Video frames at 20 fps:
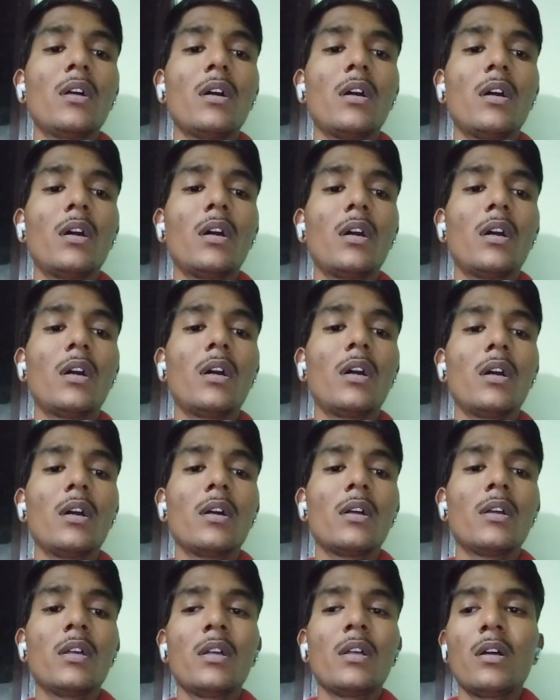uh,
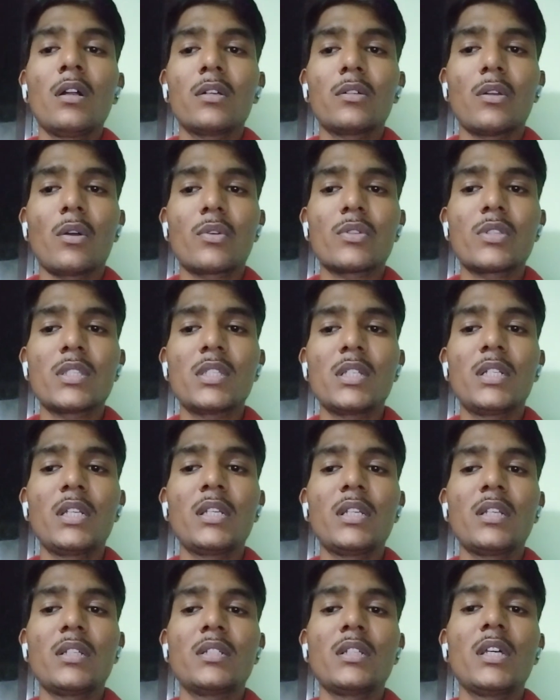
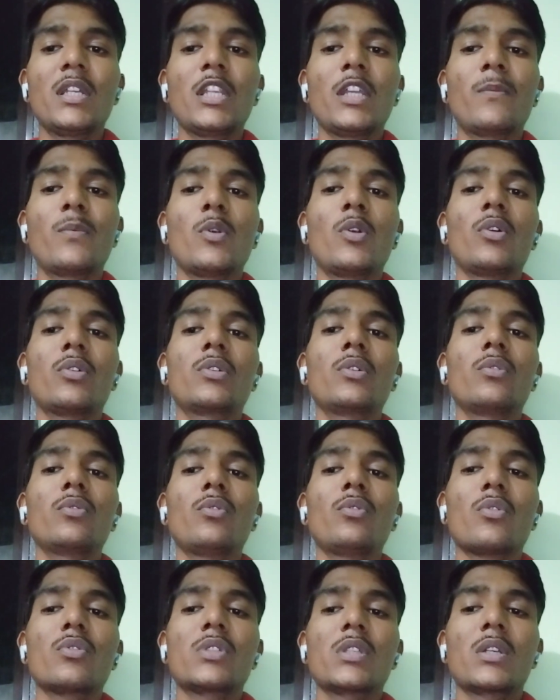toxicity reproductive
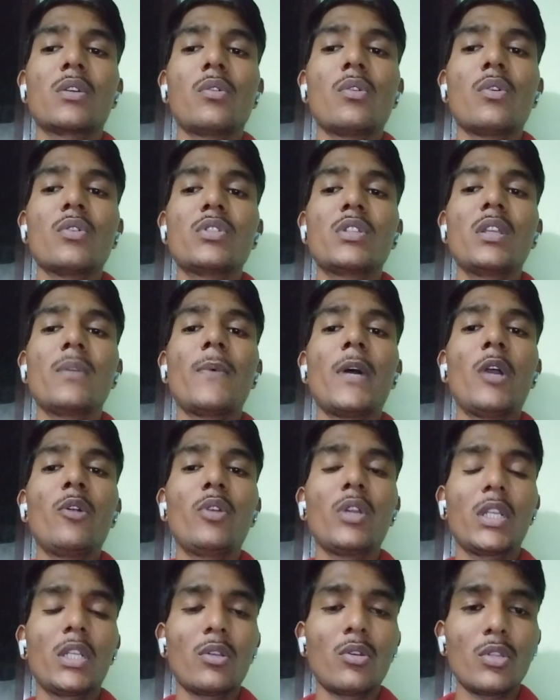toxicology,
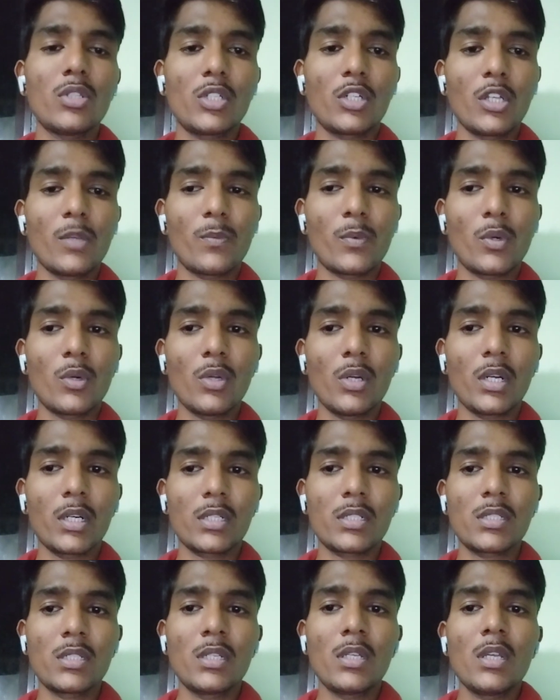biotechnological
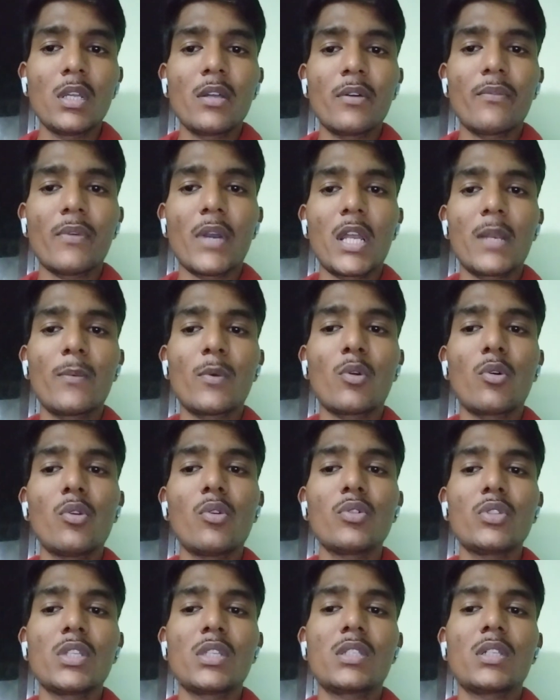products,
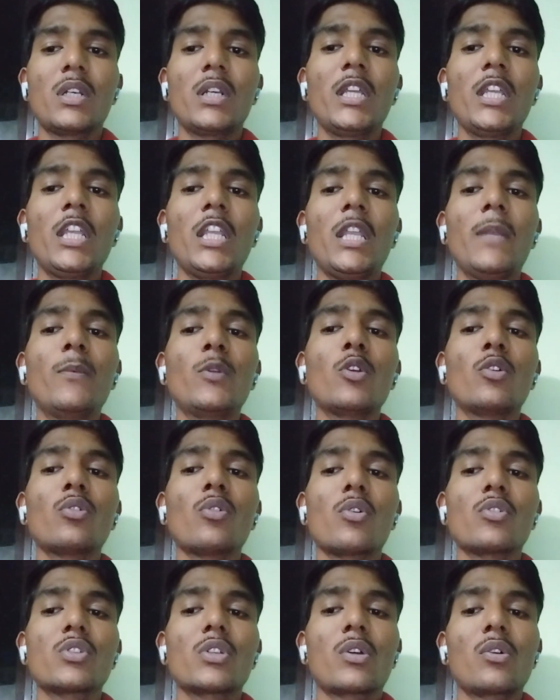pharmacology study,
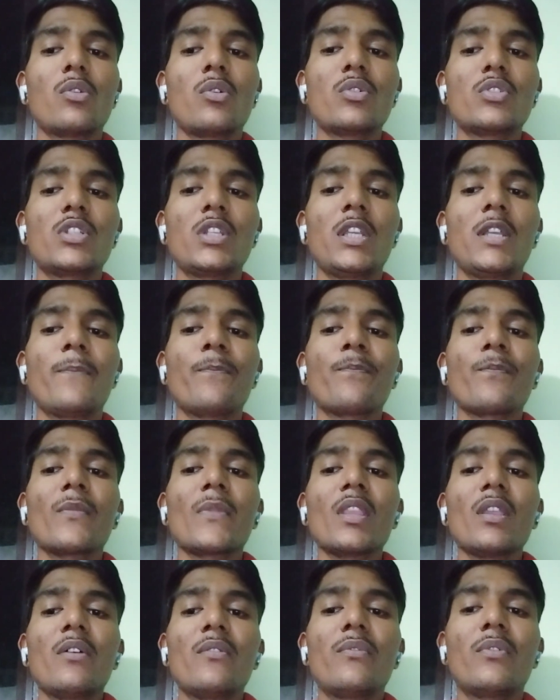immunotoxicology,
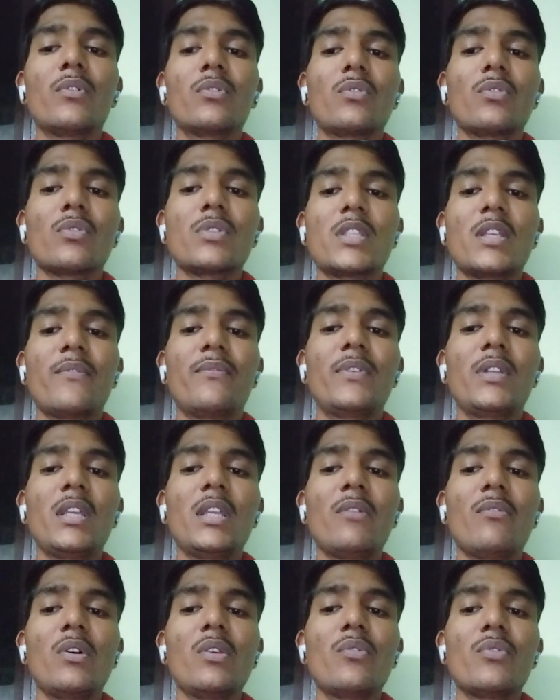photo safety
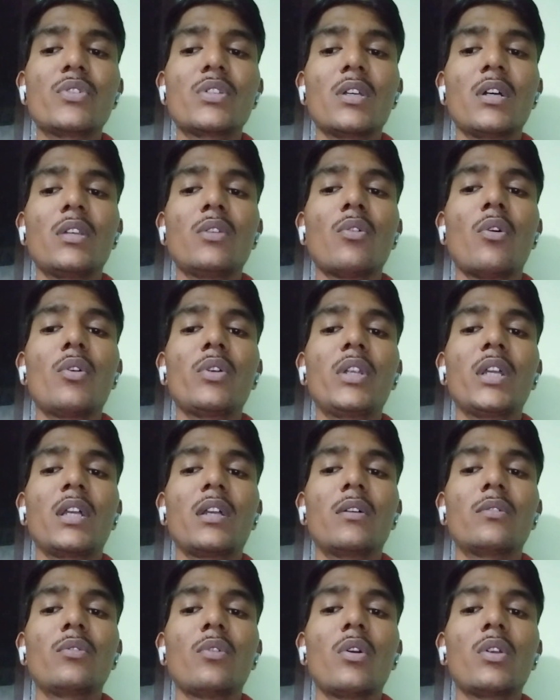evolution,
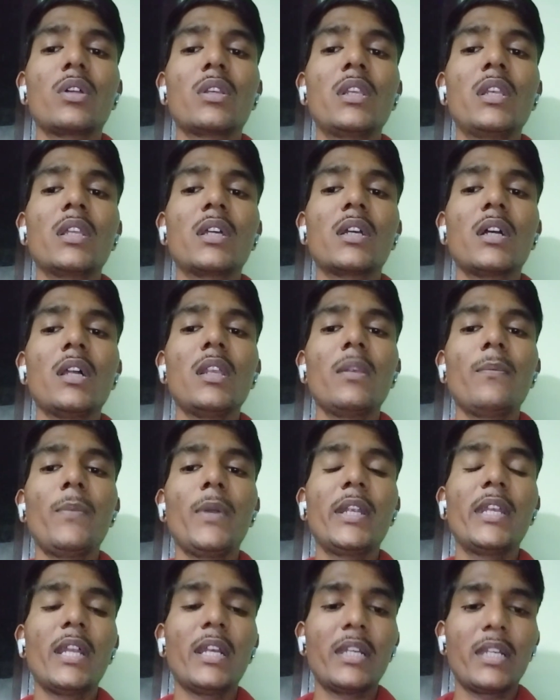non-clinical
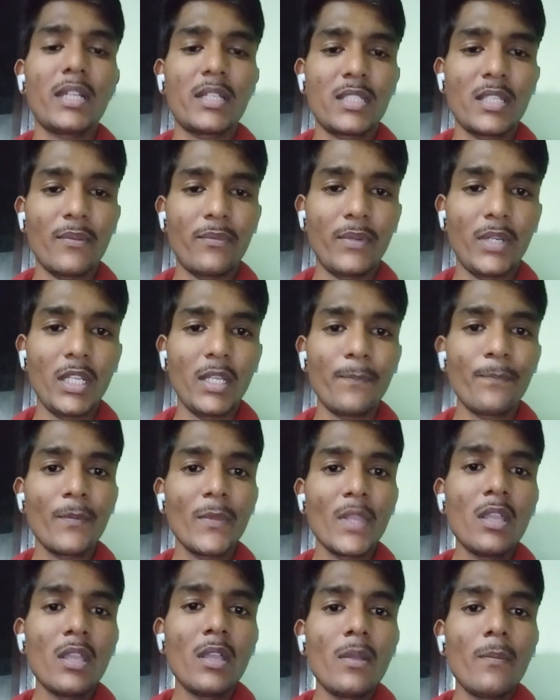pediatric safety,
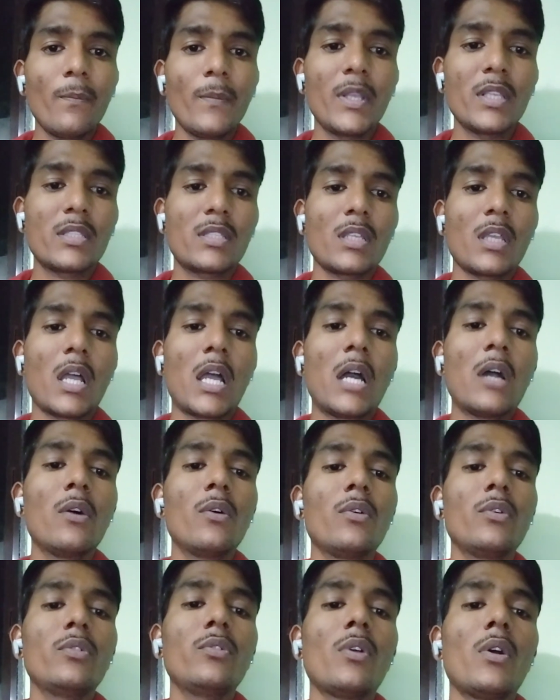means
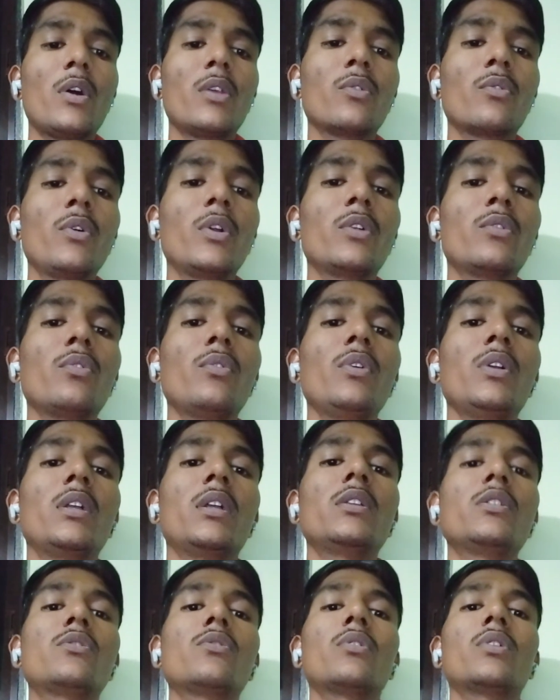how you are going to
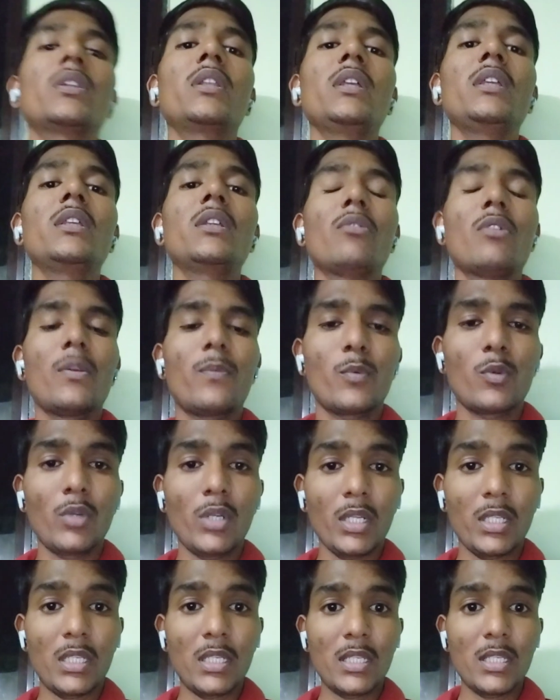ensure the your
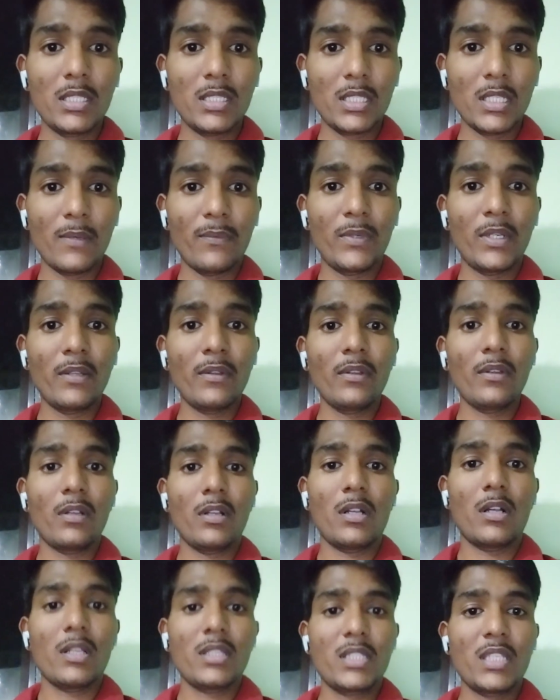product is safety
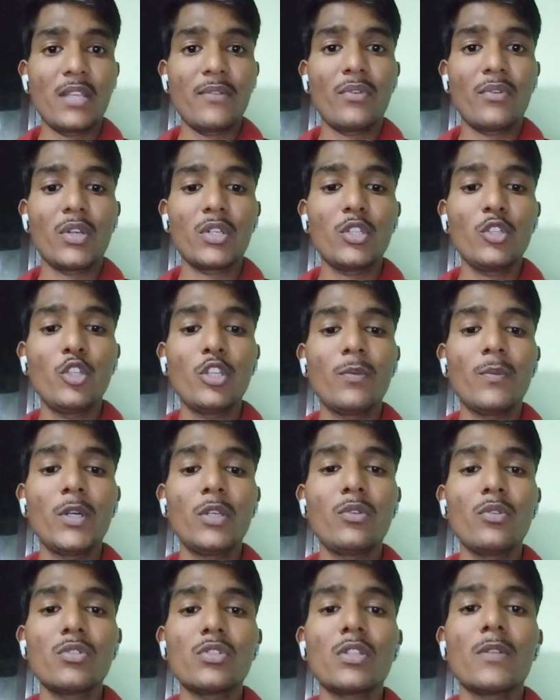safe for the human
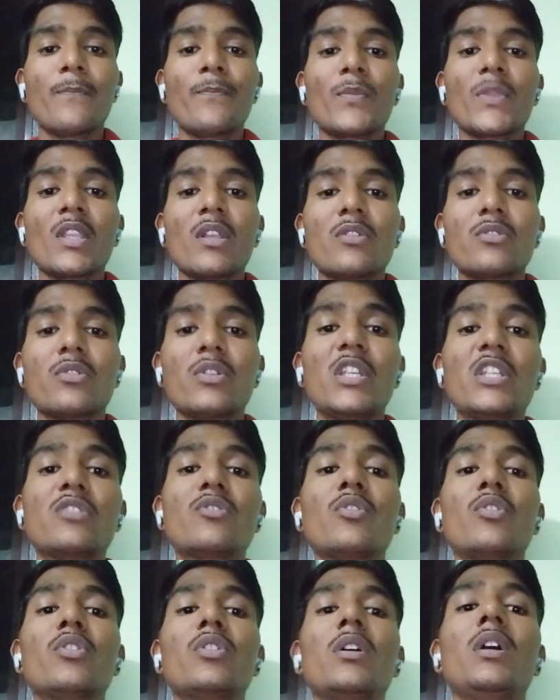use. So
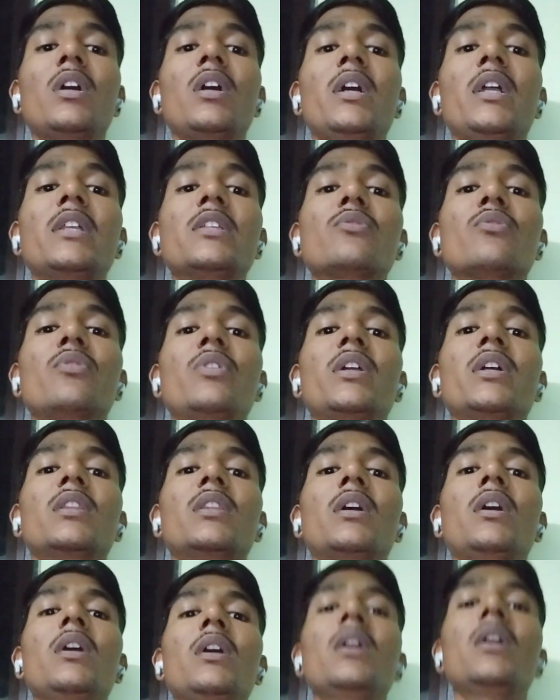ensuring
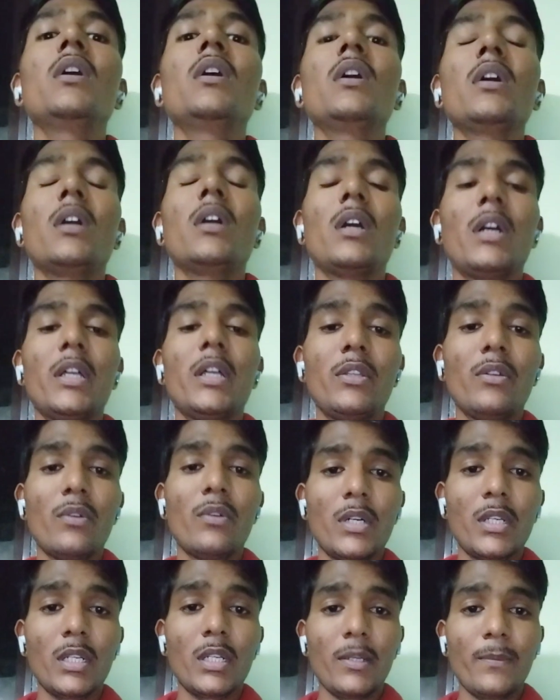the
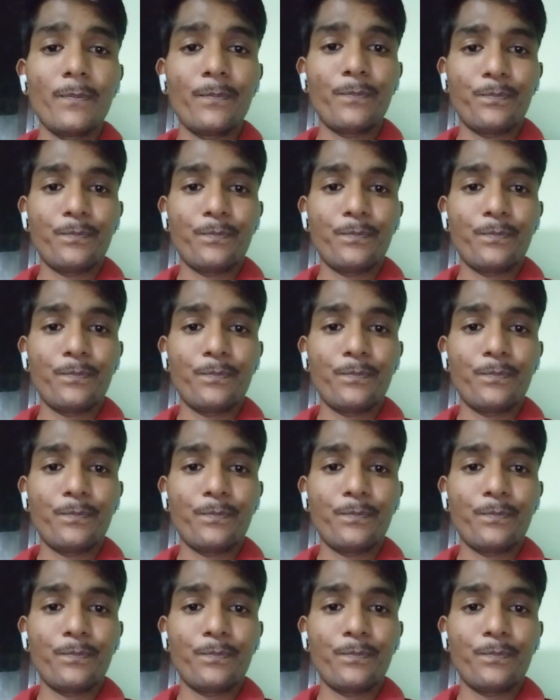your